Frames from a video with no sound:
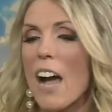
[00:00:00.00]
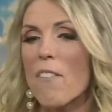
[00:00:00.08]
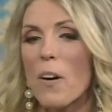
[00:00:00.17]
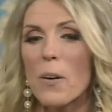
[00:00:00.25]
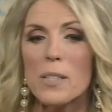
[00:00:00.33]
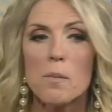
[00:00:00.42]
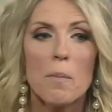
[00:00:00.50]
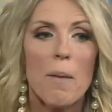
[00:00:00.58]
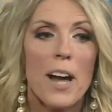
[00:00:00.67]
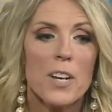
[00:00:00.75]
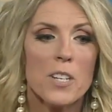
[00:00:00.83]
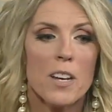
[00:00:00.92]
I've always been
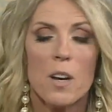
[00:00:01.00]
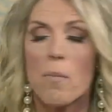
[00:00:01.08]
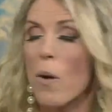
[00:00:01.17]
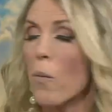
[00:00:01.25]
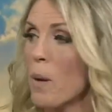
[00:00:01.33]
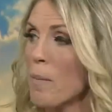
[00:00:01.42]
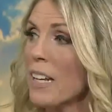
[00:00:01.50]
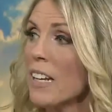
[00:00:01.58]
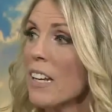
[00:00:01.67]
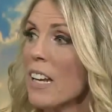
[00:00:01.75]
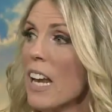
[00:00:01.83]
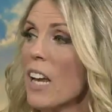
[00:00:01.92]
passionate about
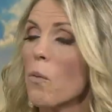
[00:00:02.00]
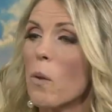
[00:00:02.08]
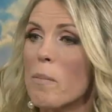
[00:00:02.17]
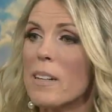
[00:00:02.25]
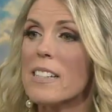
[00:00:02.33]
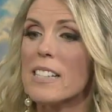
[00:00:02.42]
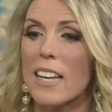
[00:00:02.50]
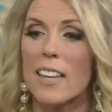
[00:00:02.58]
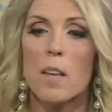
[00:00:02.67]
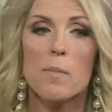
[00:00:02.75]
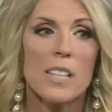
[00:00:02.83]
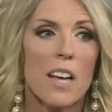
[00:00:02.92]
women and women
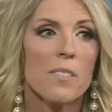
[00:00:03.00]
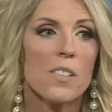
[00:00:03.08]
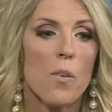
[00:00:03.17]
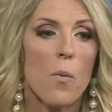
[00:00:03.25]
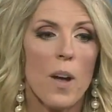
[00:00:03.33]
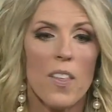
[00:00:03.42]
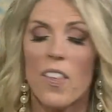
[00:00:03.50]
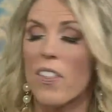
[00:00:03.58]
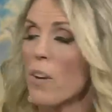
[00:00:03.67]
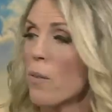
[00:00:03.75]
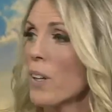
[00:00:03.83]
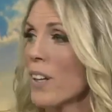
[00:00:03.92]
seeing themselves the way that
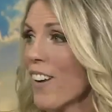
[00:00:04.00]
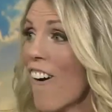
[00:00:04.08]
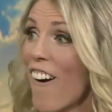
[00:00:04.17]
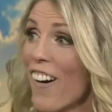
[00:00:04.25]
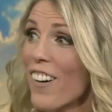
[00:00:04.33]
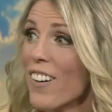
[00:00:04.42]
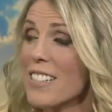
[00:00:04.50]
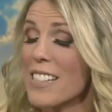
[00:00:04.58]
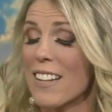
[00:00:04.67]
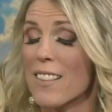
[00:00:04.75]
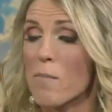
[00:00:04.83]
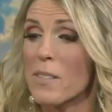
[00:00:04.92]
they really are,
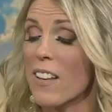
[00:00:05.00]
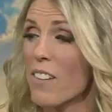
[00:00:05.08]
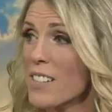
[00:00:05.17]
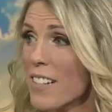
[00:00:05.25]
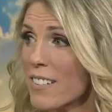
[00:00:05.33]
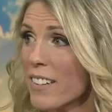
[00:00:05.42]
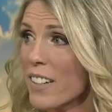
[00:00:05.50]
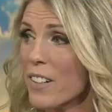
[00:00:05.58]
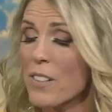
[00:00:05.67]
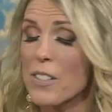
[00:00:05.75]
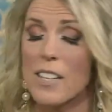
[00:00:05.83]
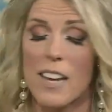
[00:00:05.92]
seeing themselves as
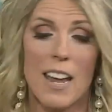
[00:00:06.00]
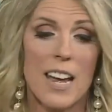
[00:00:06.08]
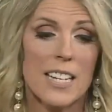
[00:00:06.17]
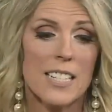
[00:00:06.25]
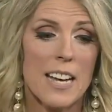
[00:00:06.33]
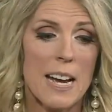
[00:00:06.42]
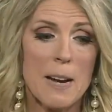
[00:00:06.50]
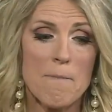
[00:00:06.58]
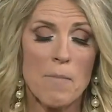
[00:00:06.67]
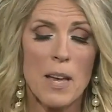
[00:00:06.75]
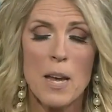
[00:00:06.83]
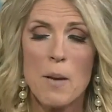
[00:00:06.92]
leaders. And,
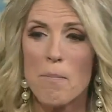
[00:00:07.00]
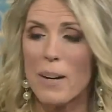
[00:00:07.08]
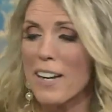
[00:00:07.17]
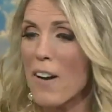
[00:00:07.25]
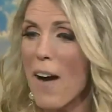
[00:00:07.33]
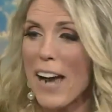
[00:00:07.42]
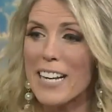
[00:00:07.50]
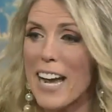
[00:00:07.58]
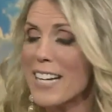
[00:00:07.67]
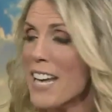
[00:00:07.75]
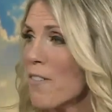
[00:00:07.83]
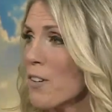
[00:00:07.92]

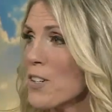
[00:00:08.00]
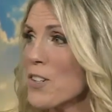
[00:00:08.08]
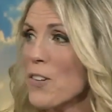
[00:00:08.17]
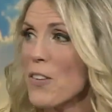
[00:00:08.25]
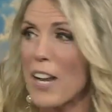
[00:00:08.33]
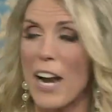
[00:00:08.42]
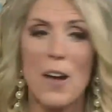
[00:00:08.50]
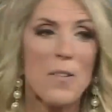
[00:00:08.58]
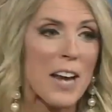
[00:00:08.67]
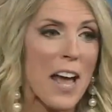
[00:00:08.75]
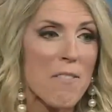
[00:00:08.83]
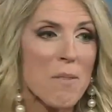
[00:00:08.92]
I never knew that I
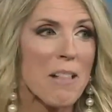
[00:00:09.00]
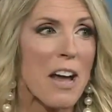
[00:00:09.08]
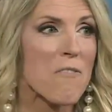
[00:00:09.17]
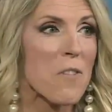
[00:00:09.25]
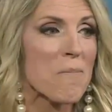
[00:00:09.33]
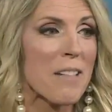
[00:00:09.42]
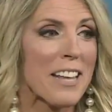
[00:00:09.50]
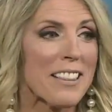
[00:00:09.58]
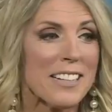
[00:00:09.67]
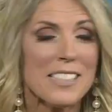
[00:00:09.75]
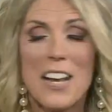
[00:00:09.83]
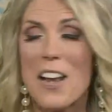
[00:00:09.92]
would have a platform like
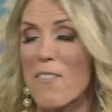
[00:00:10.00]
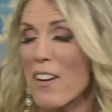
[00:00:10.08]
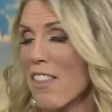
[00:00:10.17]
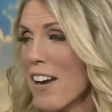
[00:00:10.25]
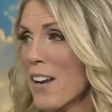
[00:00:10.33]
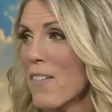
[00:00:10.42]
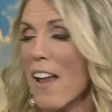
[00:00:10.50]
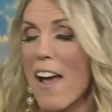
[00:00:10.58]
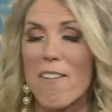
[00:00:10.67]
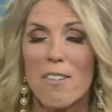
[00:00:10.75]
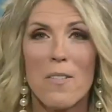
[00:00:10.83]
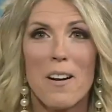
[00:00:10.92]
this. I never thought I would
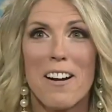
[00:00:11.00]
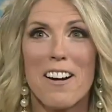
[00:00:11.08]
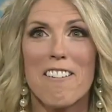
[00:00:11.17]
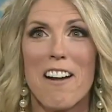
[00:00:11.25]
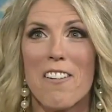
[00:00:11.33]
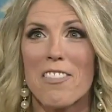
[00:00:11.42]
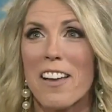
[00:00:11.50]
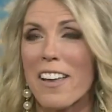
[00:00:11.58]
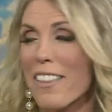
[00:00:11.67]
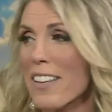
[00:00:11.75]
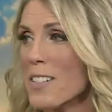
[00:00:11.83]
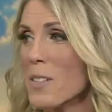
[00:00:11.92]
ever wear a crown
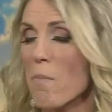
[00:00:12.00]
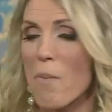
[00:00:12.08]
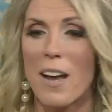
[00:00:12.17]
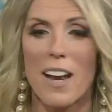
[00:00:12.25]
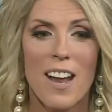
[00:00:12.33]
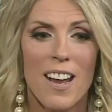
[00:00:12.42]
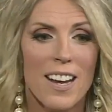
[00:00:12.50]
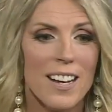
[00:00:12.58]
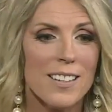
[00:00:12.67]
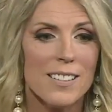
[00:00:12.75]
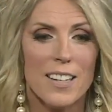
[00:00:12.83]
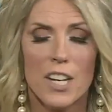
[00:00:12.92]
like this, but
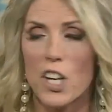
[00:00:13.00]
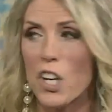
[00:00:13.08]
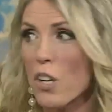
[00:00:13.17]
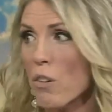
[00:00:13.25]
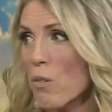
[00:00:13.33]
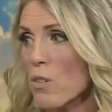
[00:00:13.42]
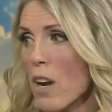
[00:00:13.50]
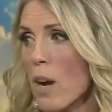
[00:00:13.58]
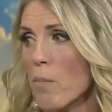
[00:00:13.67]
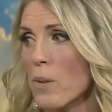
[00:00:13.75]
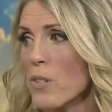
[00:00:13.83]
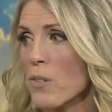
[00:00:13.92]
it is a huge
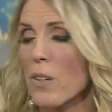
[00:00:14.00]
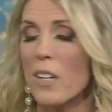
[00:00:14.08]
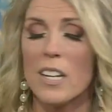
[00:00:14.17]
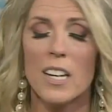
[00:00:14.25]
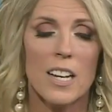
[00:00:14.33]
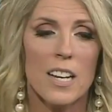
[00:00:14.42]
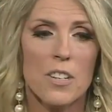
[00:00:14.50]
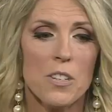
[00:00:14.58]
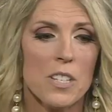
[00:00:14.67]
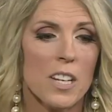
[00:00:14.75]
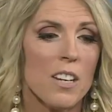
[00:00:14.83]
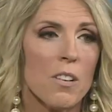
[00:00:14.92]
opportunity and
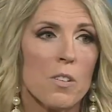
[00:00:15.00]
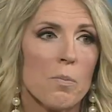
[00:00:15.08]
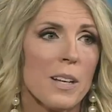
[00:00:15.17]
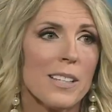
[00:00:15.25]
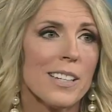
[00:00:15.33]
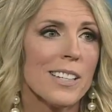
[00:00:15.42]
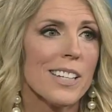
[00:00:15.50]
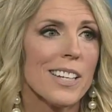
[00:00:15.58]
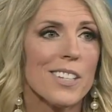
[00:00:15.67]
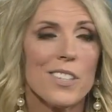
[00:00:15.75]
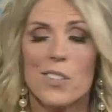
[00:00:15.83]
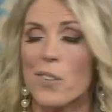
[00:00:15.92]
just a huge blessing to
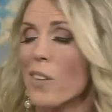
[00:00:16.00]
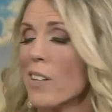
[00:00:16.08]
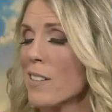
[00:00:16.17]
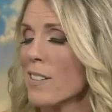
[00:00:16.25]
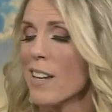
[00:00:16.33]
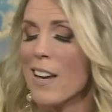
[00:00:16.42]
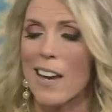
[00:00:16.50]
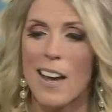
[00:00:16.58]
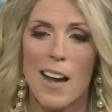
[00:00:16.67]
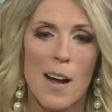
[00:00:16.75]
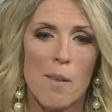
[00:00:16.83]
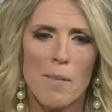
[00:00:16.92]
get to do this.
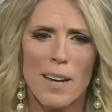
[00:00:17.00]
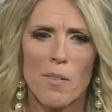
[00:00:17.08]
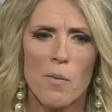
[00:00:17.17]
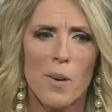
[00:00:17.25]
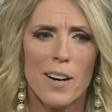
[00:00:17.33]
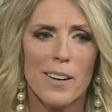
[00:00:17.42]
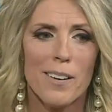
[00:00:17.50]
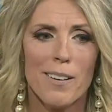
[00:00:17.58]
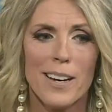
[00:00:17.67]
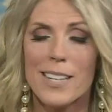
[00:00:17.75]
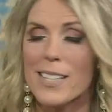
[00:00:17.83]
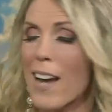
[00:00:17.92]
And what a
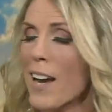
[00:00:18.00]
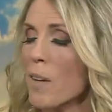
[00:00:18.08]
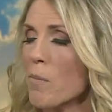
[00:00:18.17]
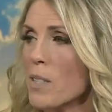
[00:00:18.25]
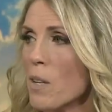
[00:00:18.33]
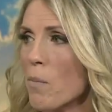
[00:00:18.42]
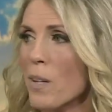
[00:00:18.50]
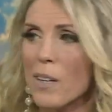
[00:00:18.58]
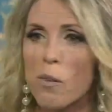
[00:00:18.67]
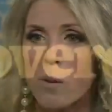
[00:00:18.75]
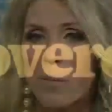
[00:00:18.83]
great time to be a